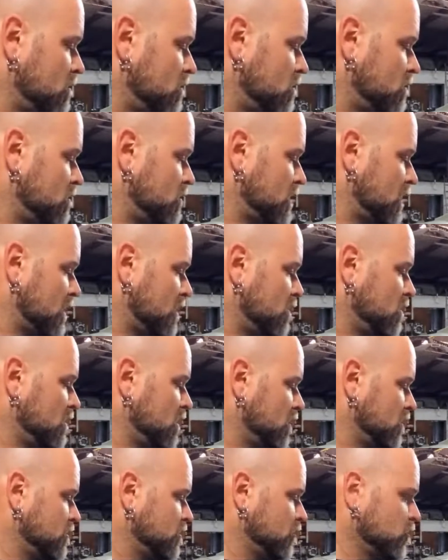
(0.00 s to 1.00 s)
Now,
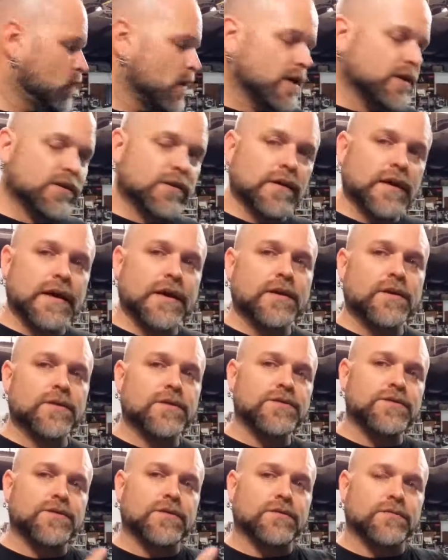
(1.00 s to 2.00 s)
on your
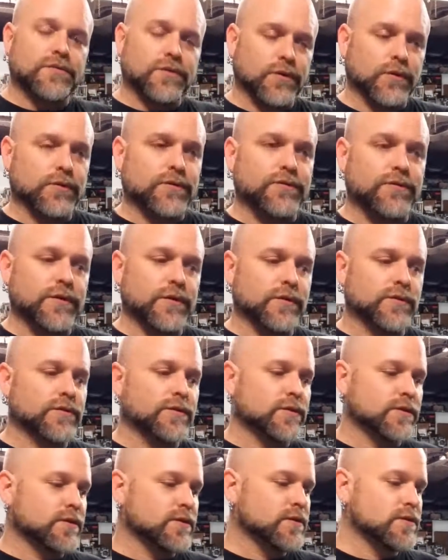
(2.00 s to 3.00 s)
regulators, your fuel
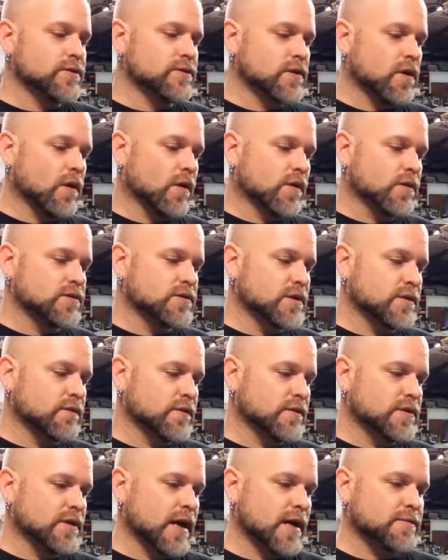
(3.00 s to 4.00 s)
filters, all those
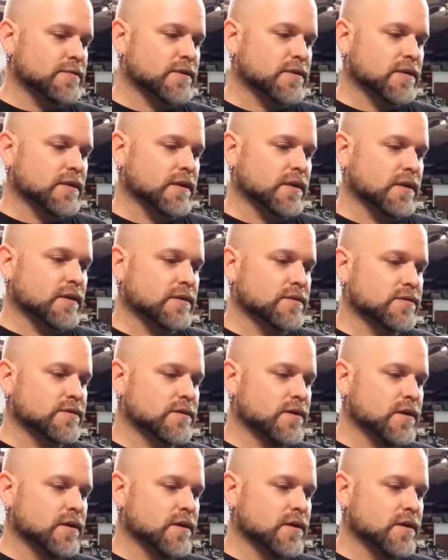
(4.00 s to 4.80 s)
different types of things,